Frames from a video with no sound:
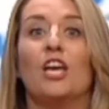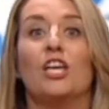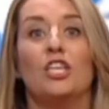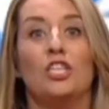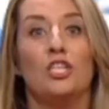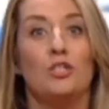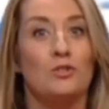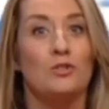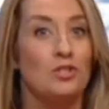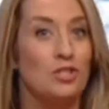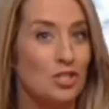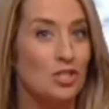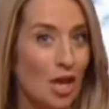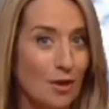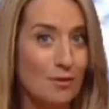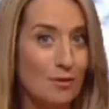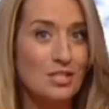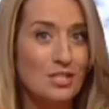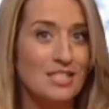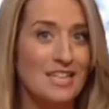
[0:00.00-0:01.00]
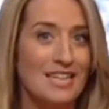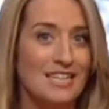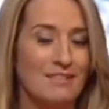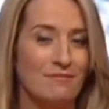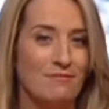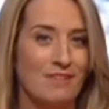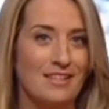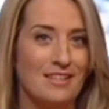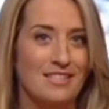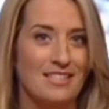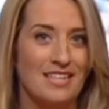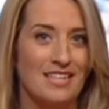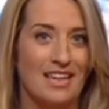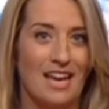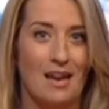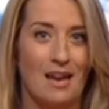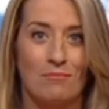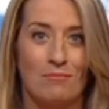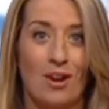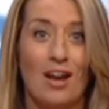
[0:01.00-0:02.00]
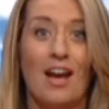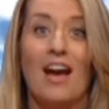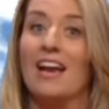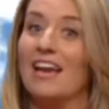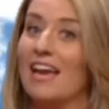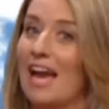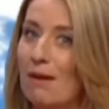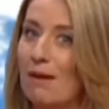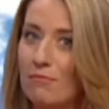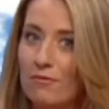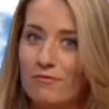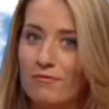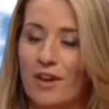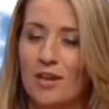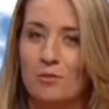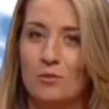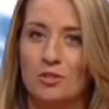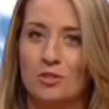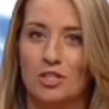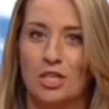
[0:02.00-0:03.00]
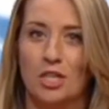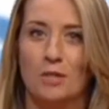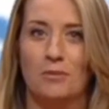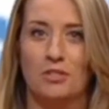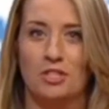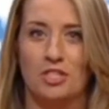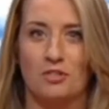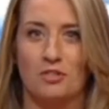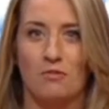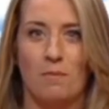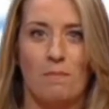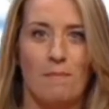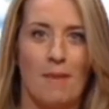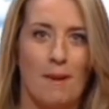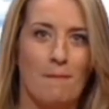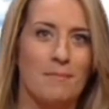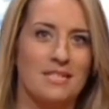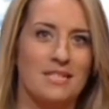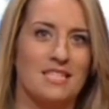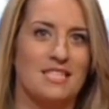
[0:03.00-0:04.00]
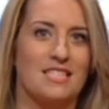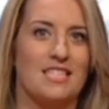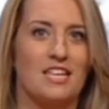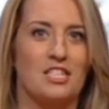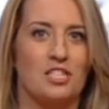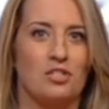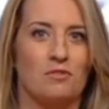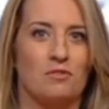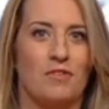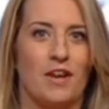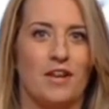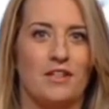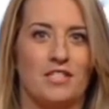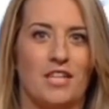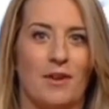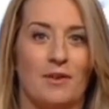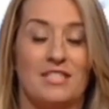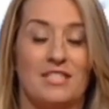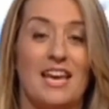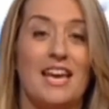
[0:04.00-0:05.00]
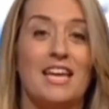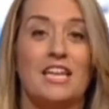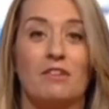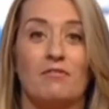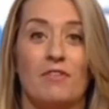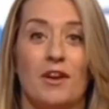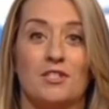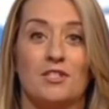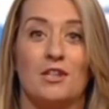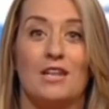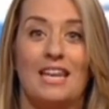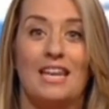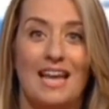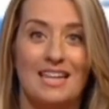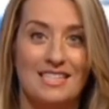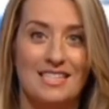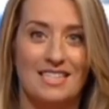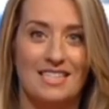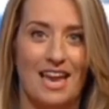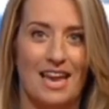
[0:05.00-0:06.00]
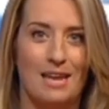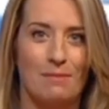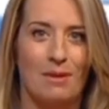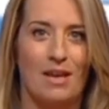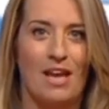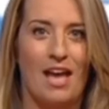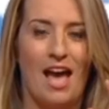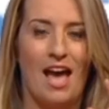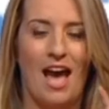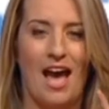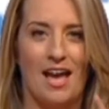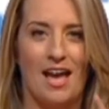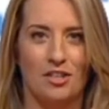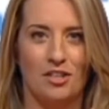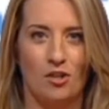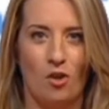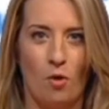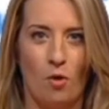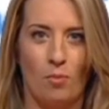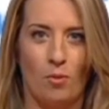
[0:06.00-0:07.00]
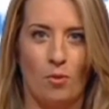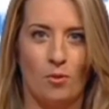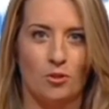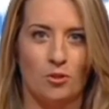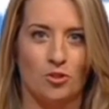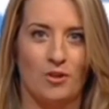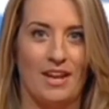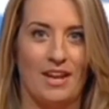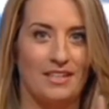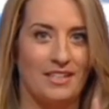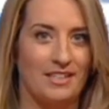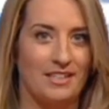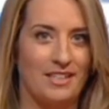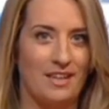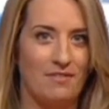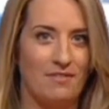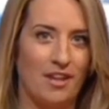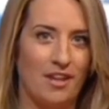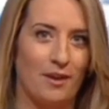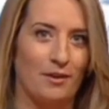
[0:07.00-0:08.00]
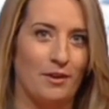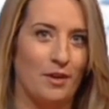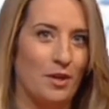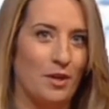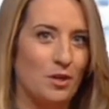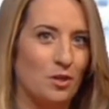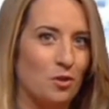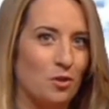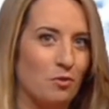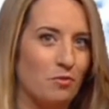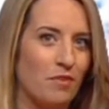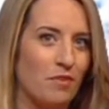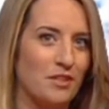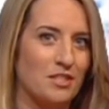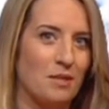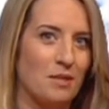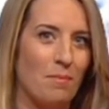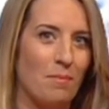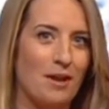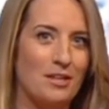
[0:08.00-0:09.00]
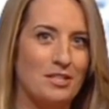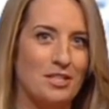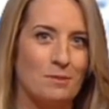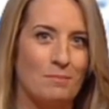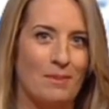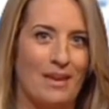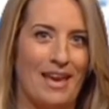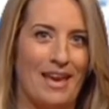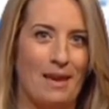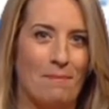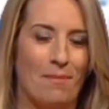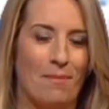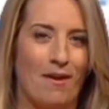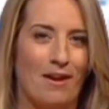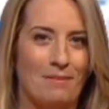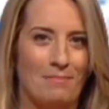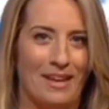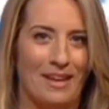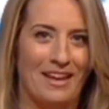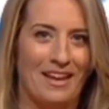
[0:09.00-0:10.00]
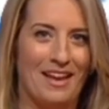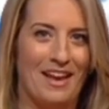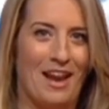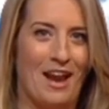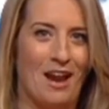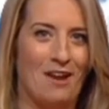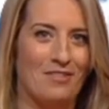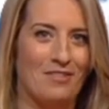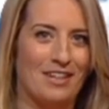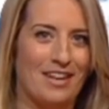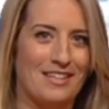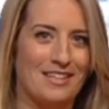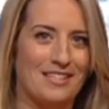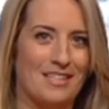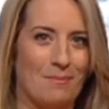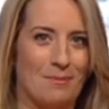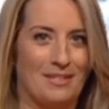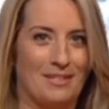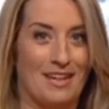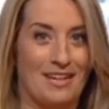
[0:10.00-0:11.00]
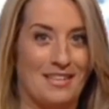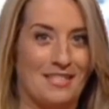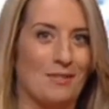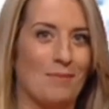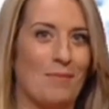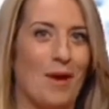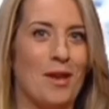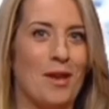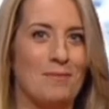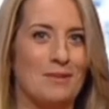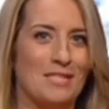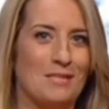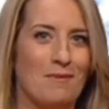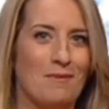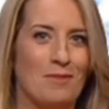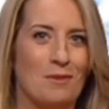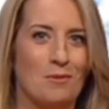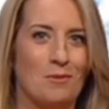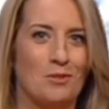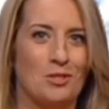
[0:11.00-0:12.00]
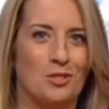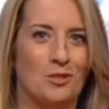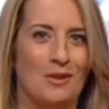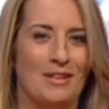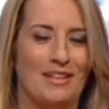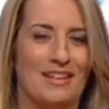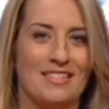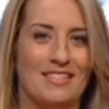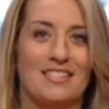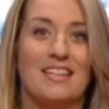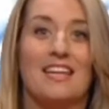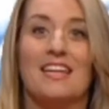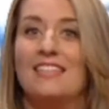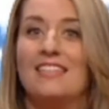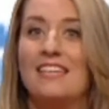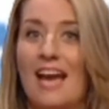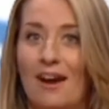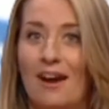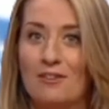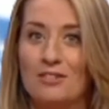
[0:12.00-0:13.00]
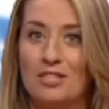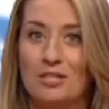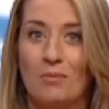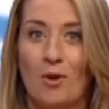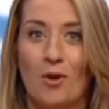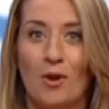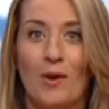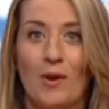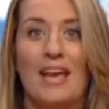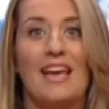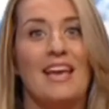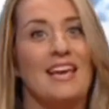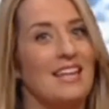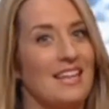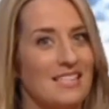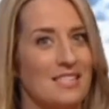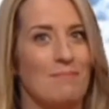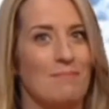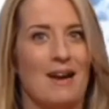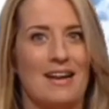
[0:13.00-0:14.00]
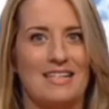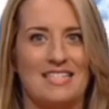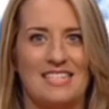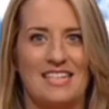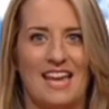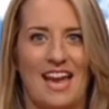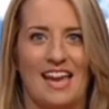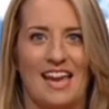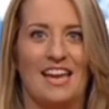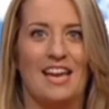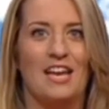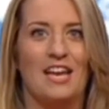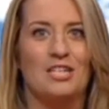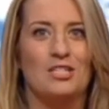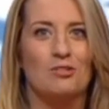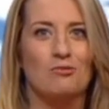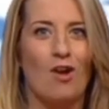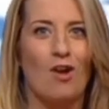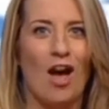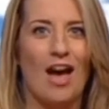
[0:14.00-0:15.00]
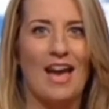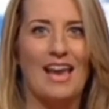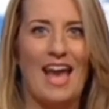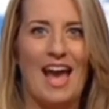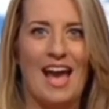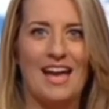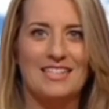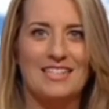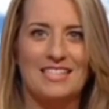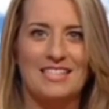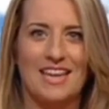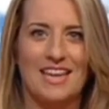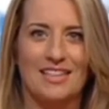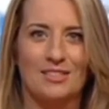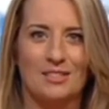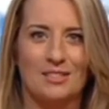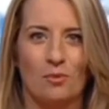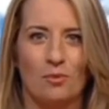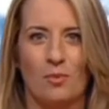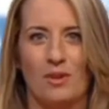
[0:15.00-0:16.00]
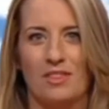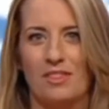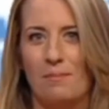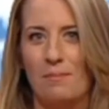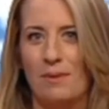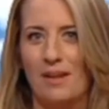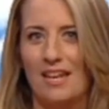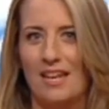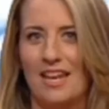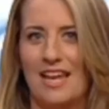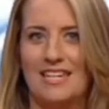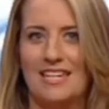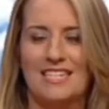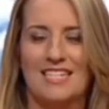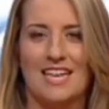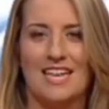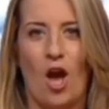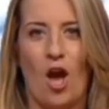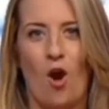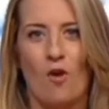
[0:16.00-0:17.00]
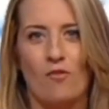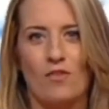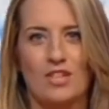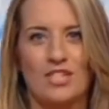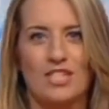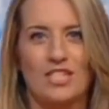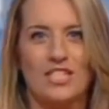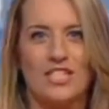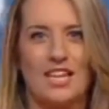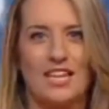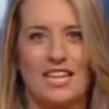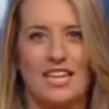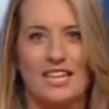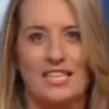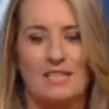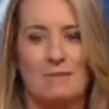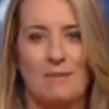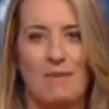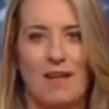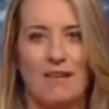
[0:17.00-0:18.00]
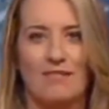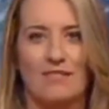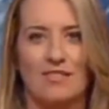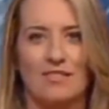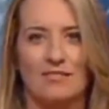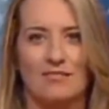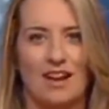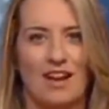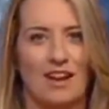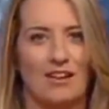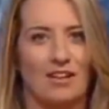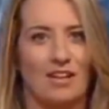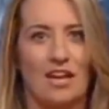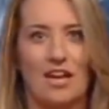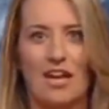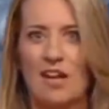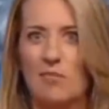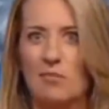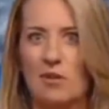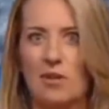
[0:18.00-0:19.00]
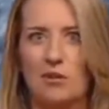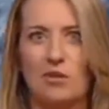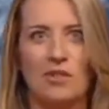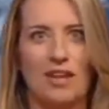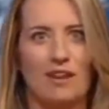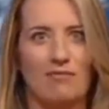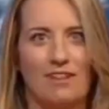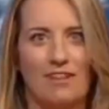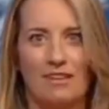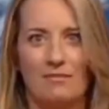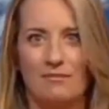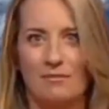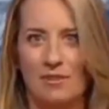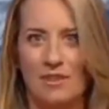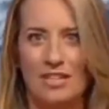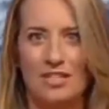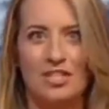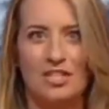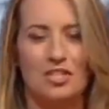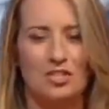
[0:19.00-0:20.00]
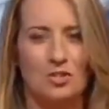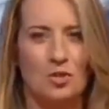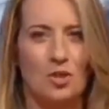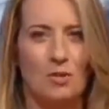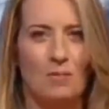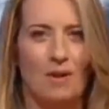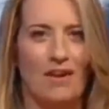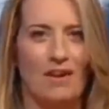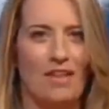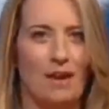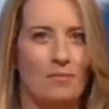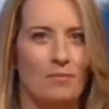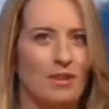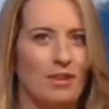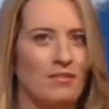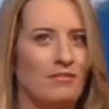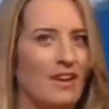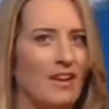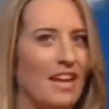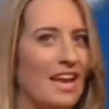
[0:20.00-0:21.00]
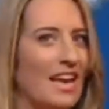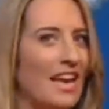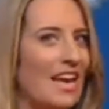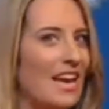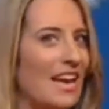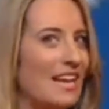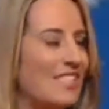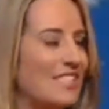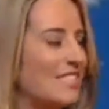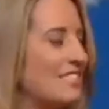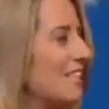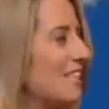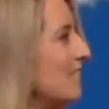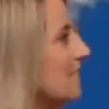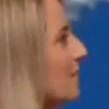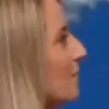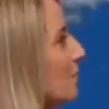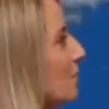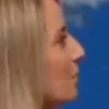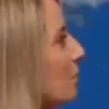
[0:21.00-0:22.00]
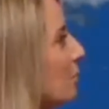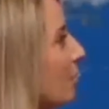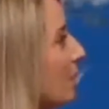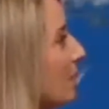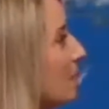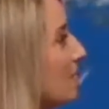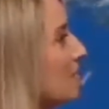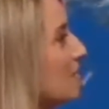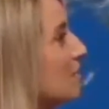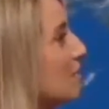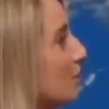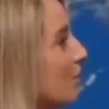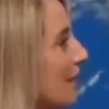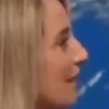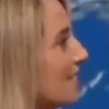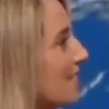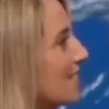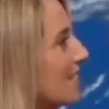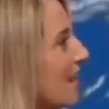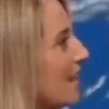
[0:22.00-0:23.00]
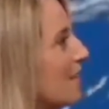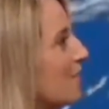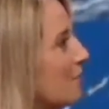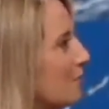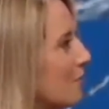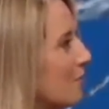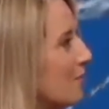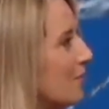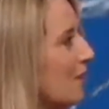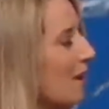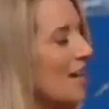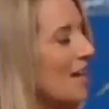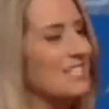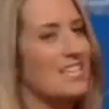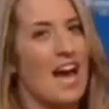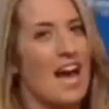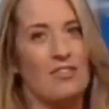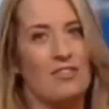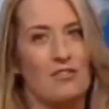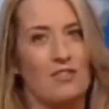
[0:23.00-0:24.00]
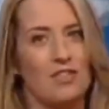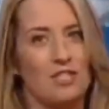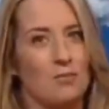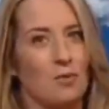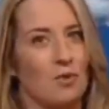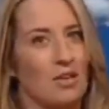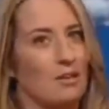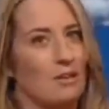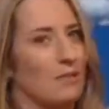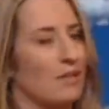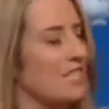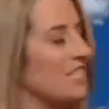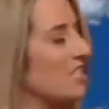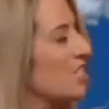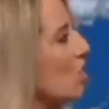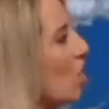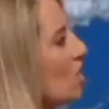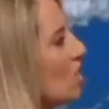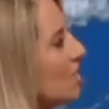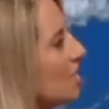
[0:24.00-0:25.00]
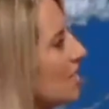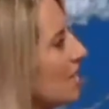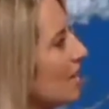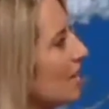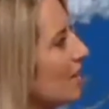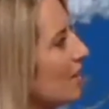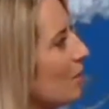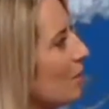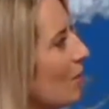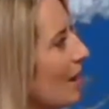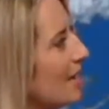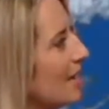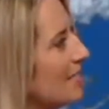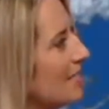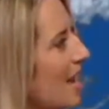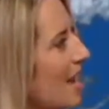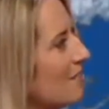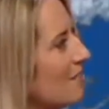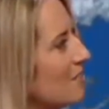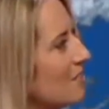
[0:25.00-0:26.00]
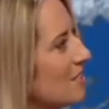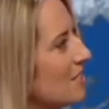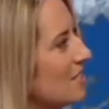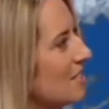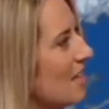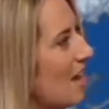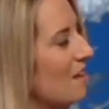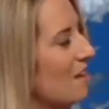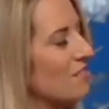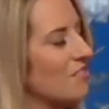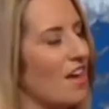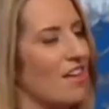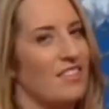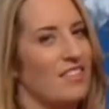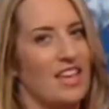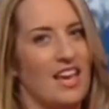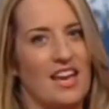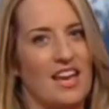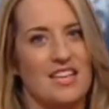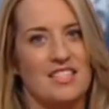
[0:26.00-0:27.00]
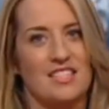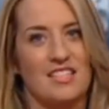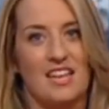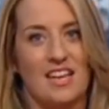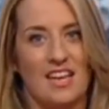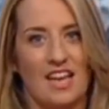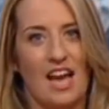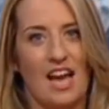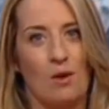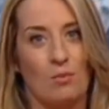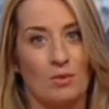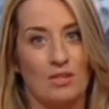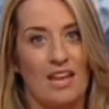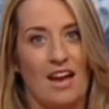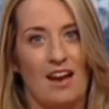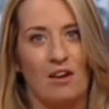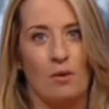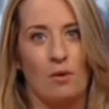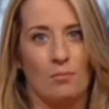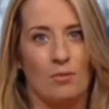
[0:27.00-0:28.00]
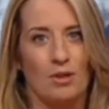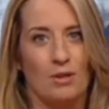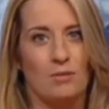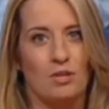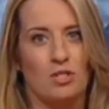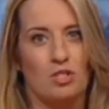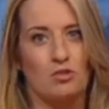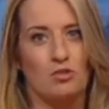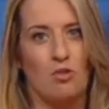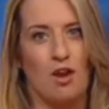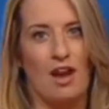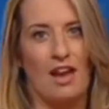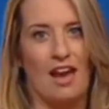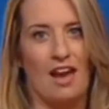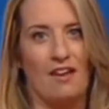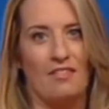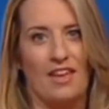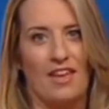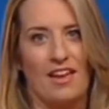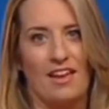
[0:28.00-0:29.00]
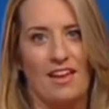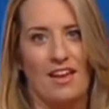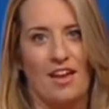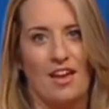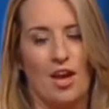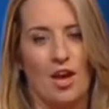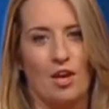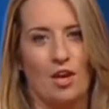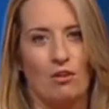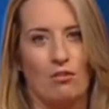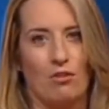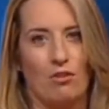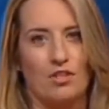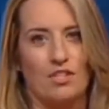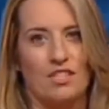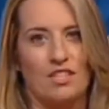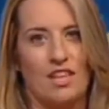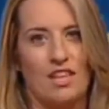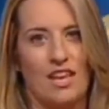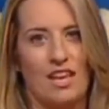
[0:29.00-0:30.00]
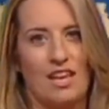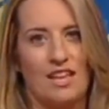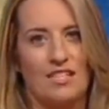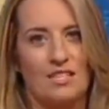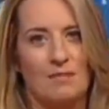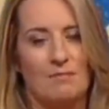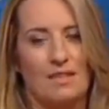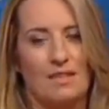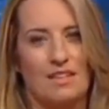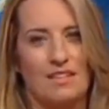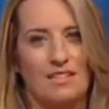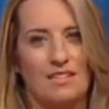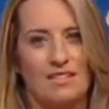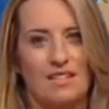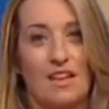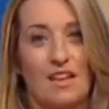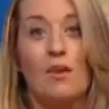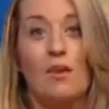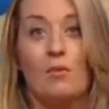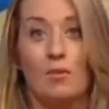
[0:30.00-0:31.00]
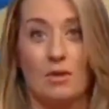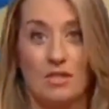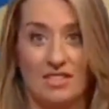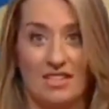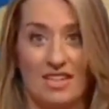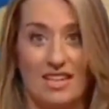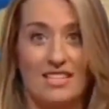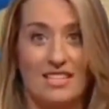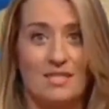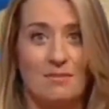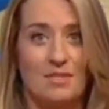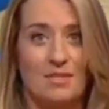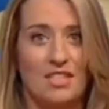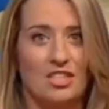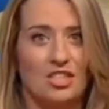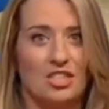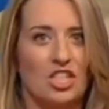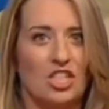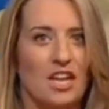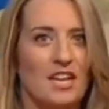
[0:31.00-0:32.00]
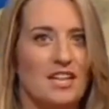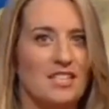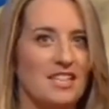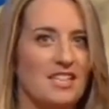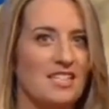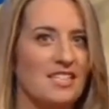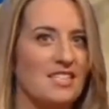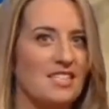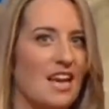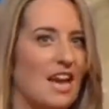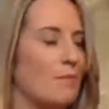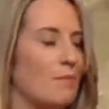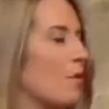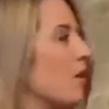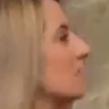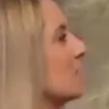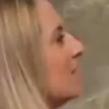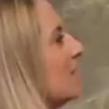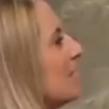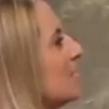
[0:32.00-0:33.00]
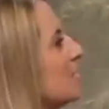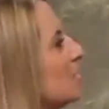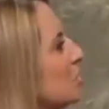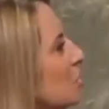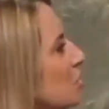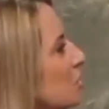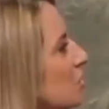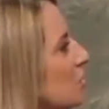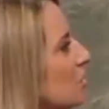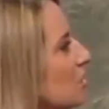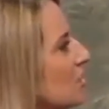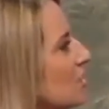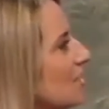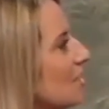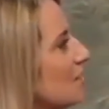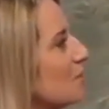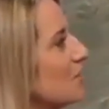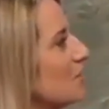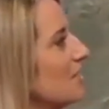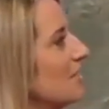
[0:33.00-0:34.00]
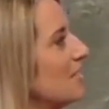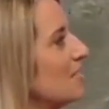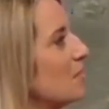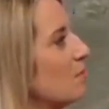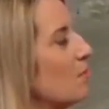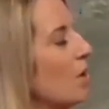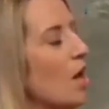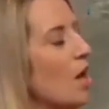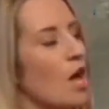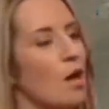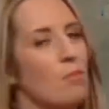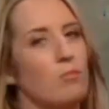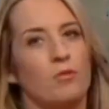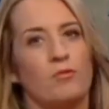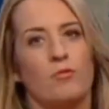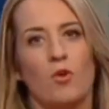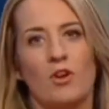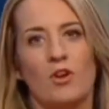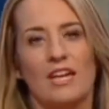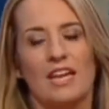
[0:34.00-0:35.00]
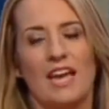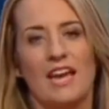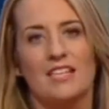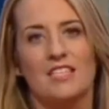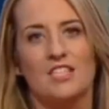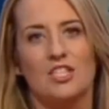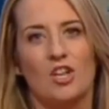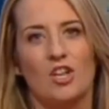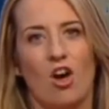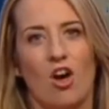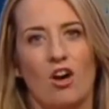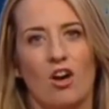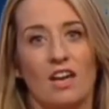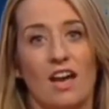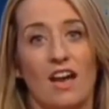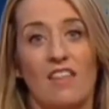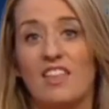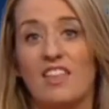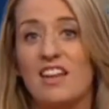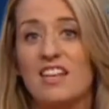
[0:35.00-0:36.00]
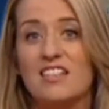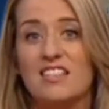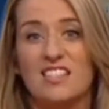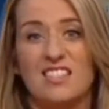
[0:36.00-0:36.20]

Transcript: You don't need a fancy camera. A camera phone will do, but just remember to send your photo and take your photo landscape and not portrait. And you never know, your photo might just be here behind behind me over the next couple of days, so I'm hoping some of you will join us. Now, tomorrow it is a better day, dry and settled with plenty of sunny spells around. But all that rainfall, let's just talk about that briefly. It did with us through yesterday, through the night and through this morning, but it started to clear away down to the south and the east, and we're now pretty much dry out there across the East Midlands. We're seeing some sunshine, as I say. Parts of Leicestershire should still see some before it gets dark. And then it's a